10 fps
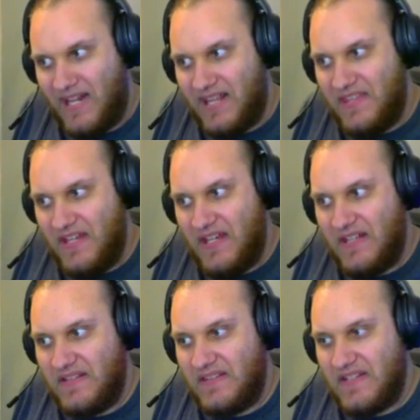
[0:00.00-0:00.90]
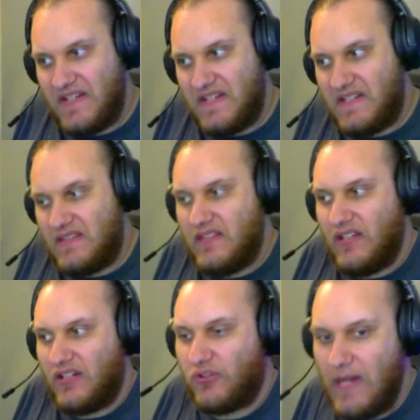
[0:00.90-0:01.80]
the
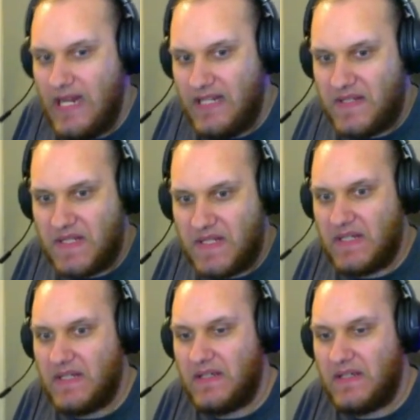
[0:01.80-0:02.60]
crates.